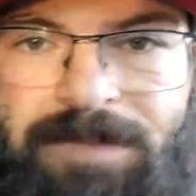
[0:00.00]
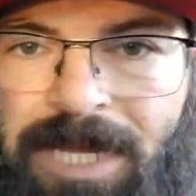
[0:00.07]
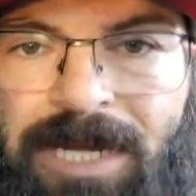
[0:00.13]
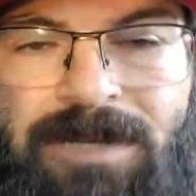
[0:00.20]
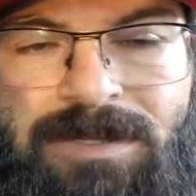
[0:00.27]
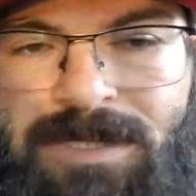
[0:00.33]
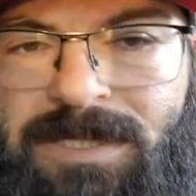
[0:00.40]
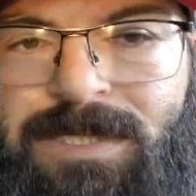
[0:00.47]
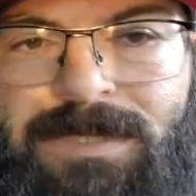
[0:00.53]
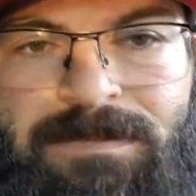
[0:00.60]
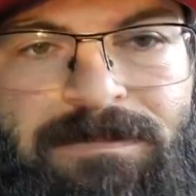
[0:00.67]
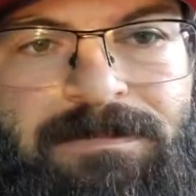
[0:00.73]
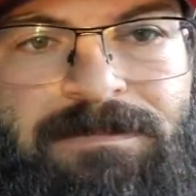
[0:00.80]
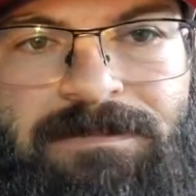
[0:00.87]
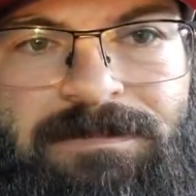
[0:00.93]
it's
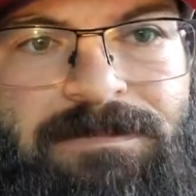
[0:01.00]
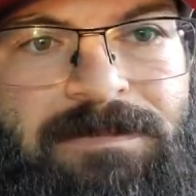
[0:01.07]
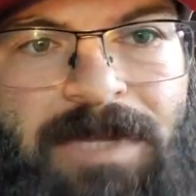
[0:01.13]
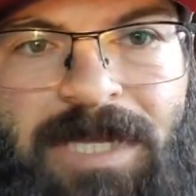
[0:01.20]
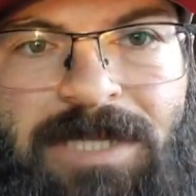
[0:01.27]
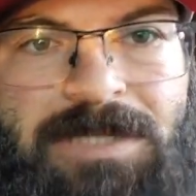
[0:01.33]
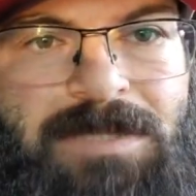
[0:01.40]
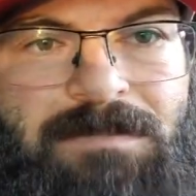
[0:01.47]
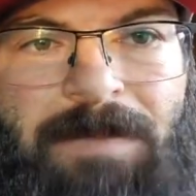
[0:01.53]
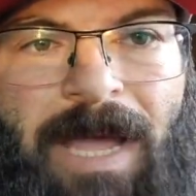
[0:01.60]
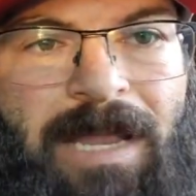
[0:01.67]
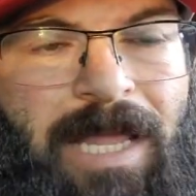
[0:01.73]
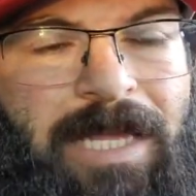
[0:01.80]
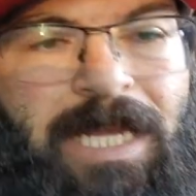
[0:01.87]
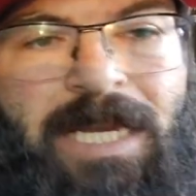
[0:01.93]

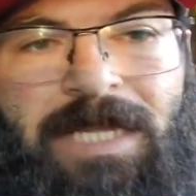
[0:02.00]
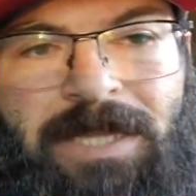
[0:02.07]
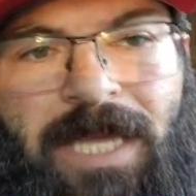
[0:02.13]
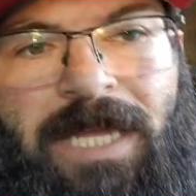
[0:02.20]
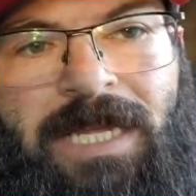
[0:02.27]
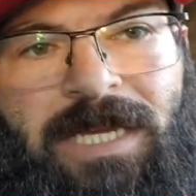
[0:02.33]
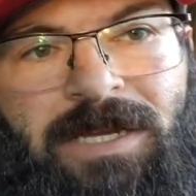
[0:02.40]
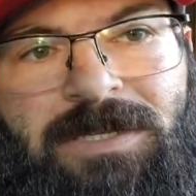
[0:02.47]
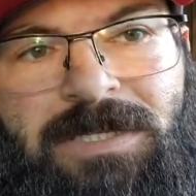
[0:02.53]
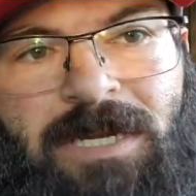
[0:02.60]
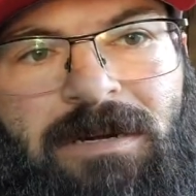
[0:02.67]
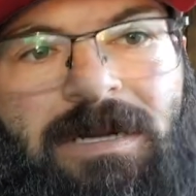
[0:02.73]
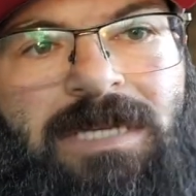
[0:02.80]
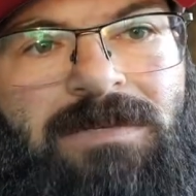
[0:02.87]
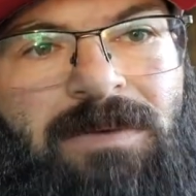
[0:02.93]
about like anything else.
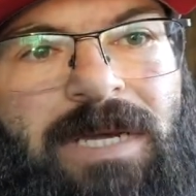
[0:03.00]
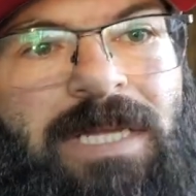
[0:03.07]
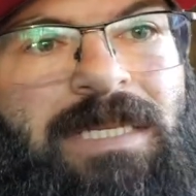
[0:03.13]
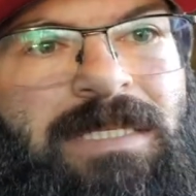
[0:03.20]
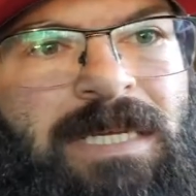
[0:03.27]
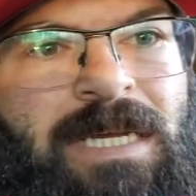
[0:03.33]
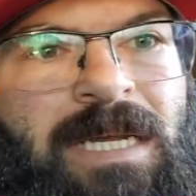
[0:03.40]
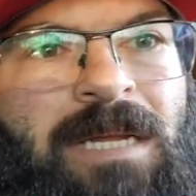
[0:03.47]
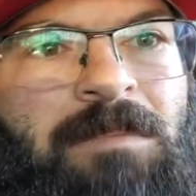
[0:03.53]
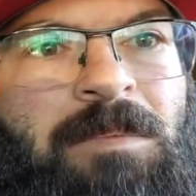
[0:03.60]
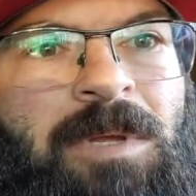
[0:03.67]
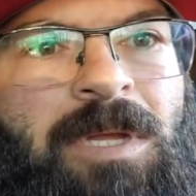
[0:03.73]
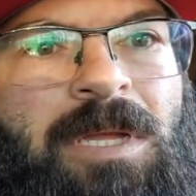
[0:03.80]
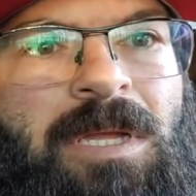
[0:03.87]
There is waiting time.